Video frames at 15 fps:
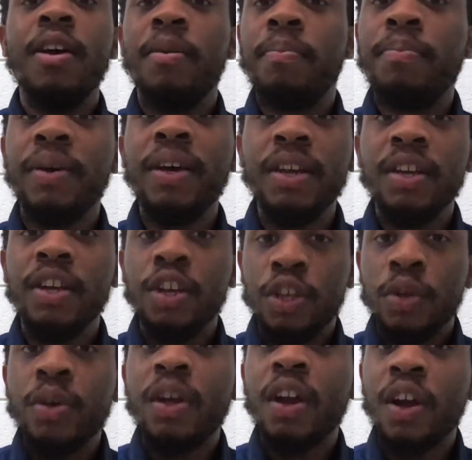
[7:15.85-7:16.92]
but
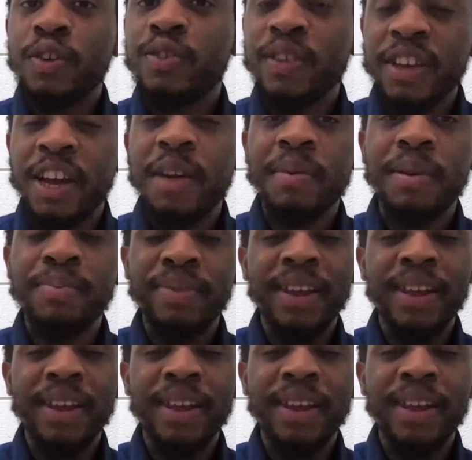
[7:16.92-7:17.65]
you can also hear me play